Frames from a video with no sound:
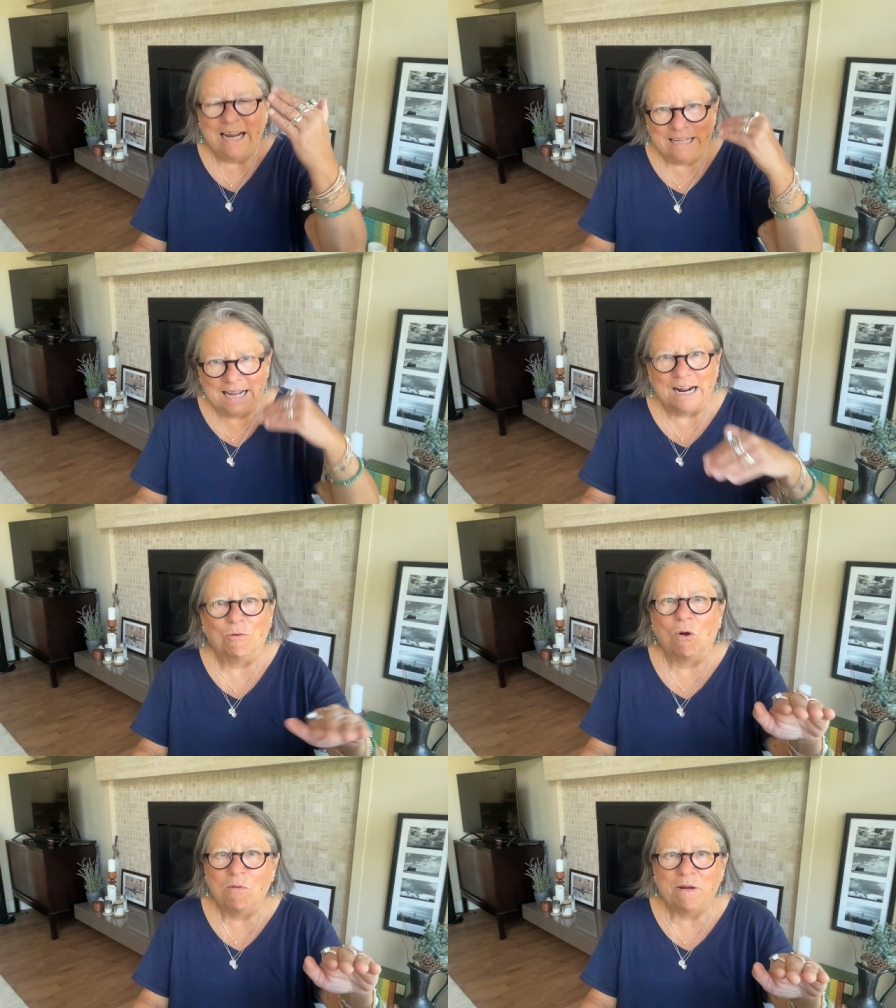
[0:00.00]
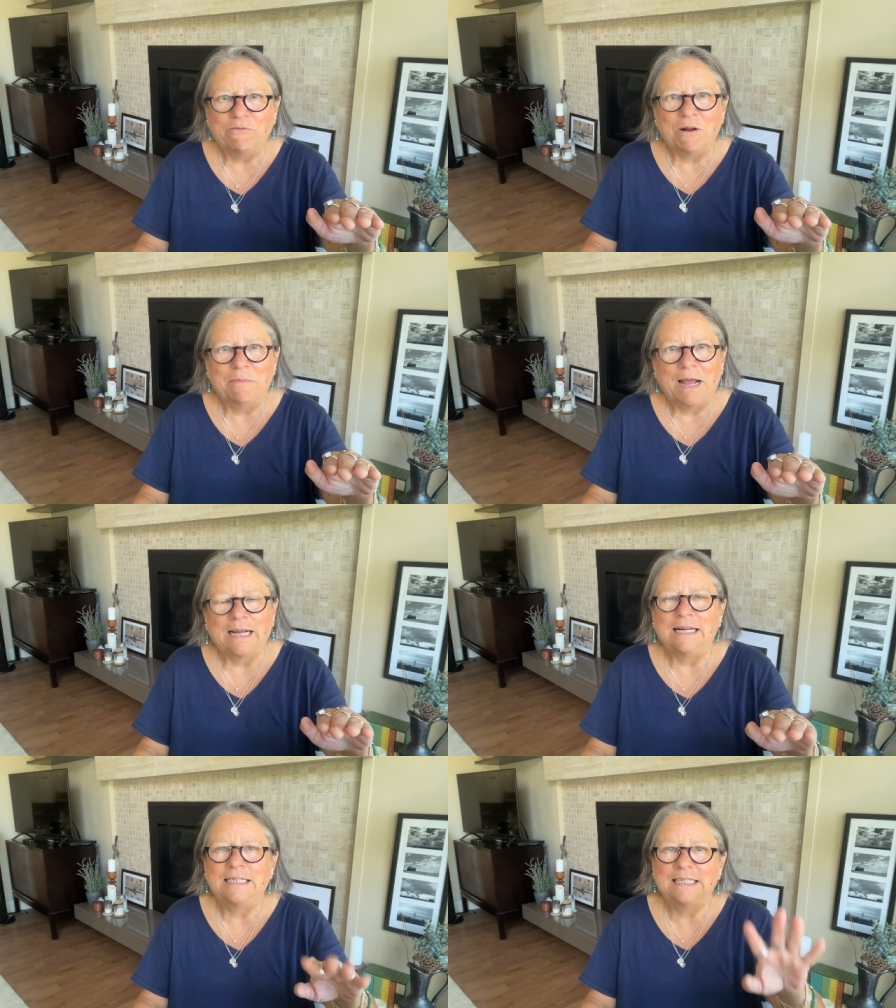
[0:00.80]
And then I wrote my friend
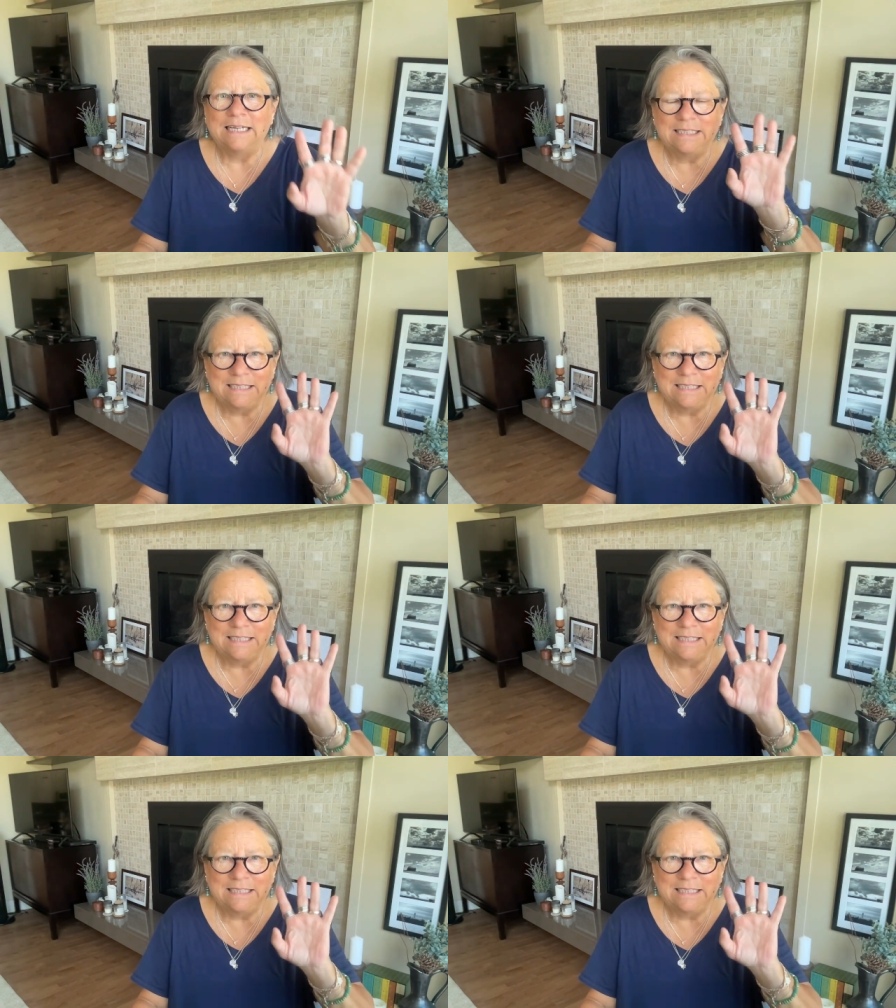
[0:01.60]
back and I said,